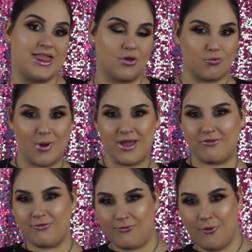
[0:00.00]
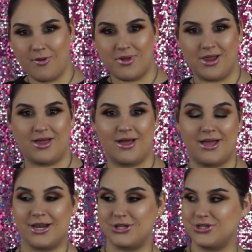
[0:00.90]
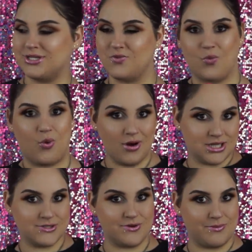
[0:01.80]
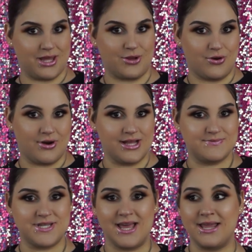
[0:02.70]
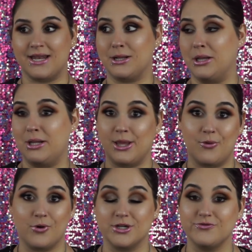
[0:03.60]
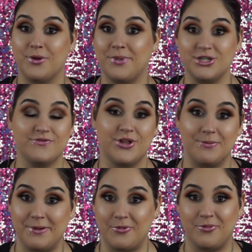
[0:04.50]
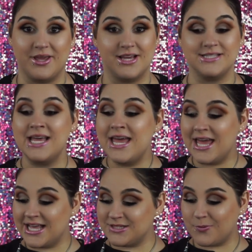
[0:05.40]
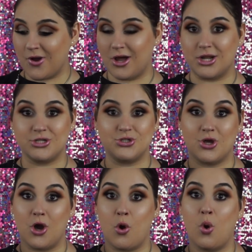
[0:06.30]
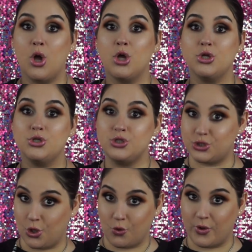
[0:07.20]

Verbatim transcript: the right formula and it just works for me. You know what I'm saying? And clearly it works for a bunch of other people because his products go so